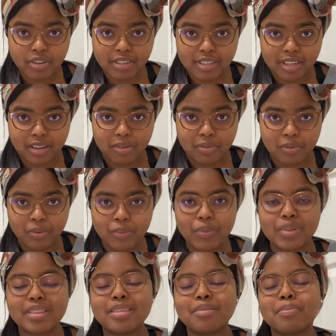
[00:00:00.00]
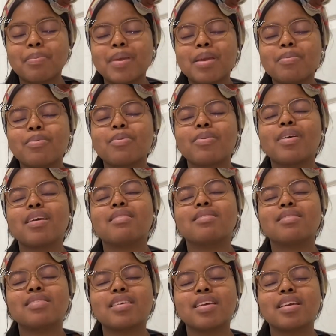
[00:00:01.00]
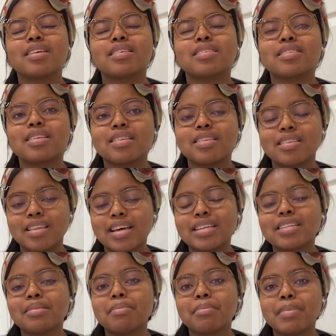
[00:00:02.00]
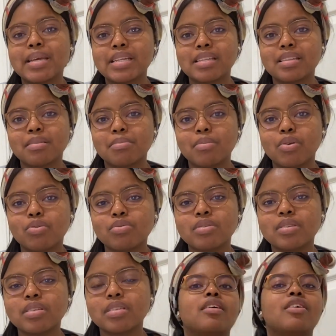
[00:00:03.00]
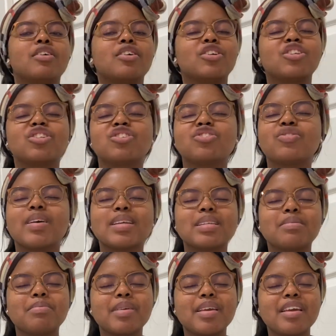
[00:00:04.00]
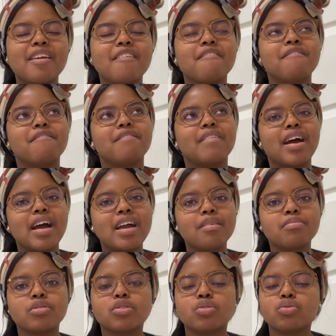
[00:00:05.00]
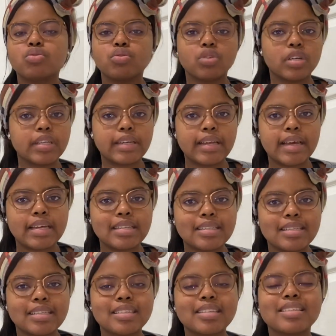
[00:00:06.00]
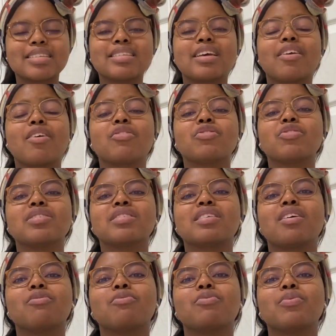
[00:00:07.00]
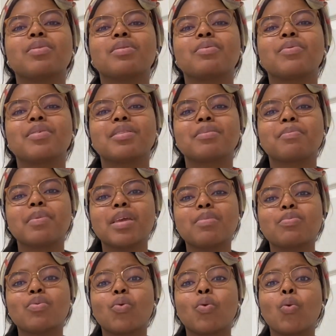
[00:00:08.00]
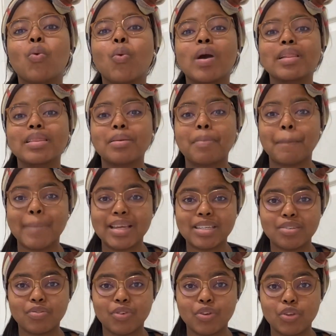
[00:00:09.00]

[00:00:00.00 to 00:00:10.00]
yourself with people and things that matter the most. Trust me, vibes do not lie, sis. Surround yourself with, with people who want the best for